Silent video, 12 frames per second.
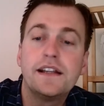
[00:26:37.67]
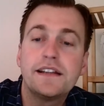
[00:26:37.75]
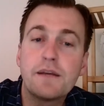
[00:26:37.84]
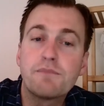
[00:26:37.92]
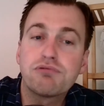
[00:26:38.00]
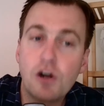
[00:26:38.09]

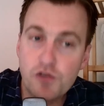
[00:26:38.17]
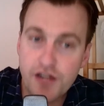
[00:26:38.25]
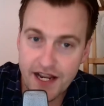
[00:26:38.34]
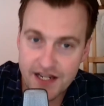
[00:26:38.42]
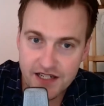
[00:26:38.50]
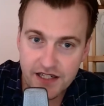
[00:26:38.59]
They
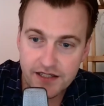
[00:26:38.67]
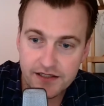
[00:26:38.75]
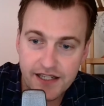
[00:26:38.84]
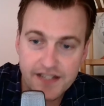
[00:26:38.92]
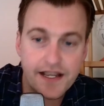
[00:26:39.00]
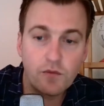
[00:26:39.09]
protested.
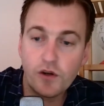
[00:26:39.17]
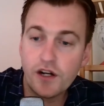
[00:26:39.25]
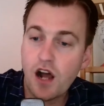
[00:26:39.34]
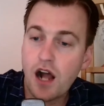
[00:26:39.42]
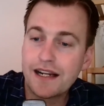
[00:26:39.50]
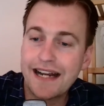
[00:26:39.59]
They said, we're
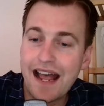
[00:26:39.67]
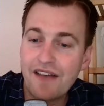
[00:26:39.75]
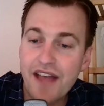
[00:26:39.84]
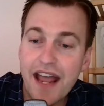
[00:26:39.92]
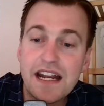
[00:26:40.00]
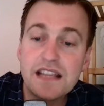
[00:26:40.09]
not going to
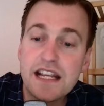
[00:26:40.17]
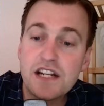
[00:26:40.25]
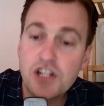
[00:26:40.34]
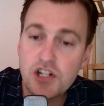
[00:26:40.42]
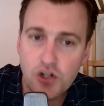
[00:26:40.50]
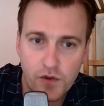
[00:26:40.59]
have anything
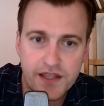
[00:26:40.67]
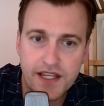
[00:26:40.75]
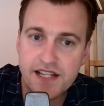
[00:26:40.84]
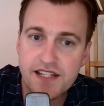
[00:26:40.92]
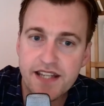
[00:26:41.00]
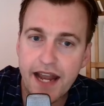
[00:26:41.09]
to do with
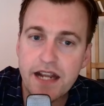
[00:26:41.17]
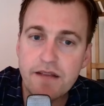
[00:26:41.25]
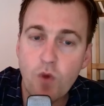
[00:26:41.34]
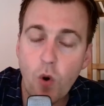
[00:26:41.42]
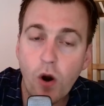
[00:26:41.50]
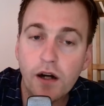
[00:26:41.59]
this
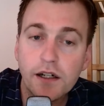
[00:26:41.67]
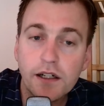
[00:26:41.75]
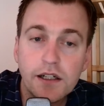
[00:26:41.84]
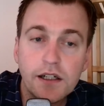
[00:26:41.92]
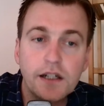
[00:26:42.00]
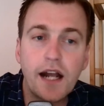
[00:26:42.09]
anymore
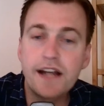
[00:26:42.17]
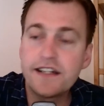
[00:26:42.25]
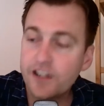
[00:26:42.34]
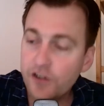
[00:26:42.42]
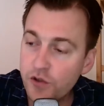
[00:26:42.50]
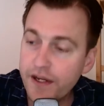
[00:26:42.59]

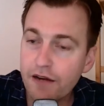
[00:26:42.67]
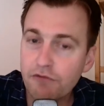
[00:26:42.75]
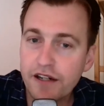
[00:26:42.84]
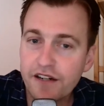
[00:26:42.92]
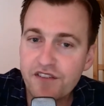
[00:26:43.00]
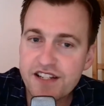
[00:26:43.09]
until you get
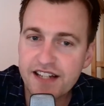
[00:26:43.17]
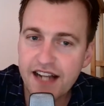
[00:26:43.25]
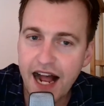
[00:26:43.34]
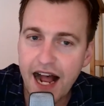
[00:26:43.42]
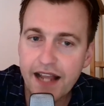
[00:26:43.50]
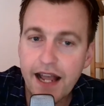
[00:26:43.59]
rid of this
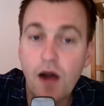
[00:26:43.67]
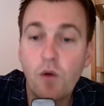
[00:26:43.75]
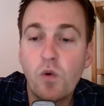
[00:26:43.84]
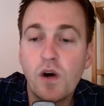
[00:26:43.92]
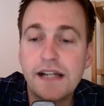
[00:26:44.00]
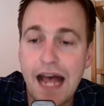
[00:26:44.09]
guy. And
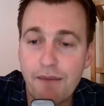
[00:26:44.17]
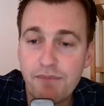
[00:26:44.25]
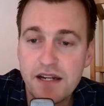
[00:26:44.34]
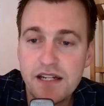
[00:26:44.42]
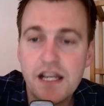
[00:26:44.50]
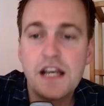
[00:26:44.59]
what
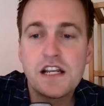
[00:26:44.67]
happened?